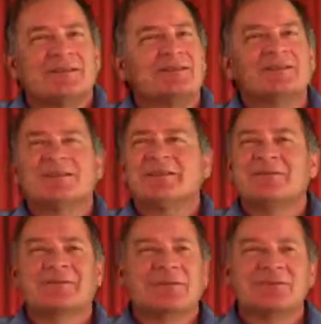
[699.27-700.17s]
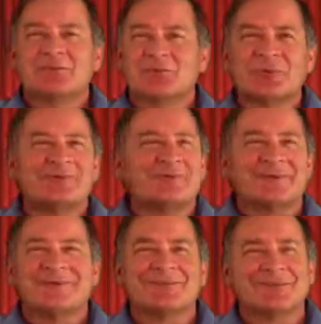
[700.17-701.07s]
In any event, it's great
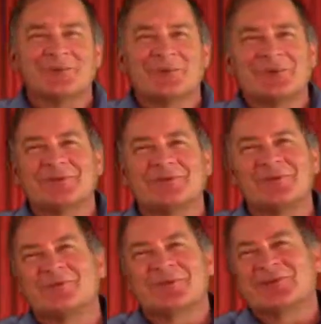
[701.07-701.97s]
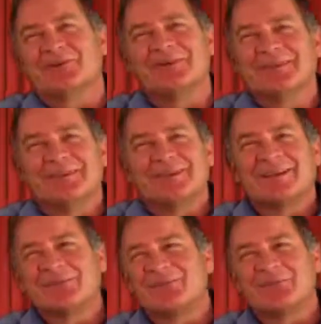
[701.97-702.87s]
fun to experiment with video
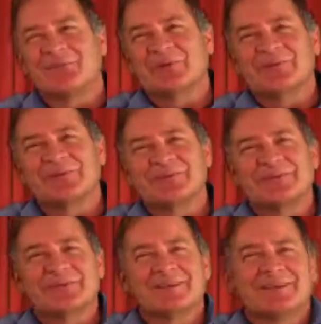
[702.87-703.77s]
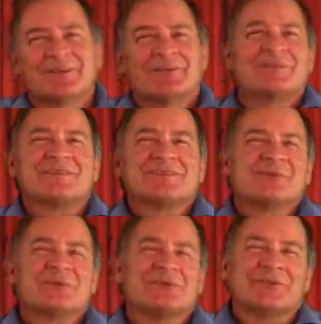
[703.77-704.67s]
and learn from others with a
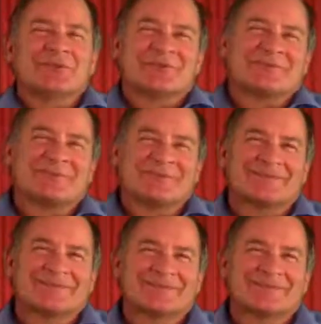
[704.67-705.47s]
similar interest.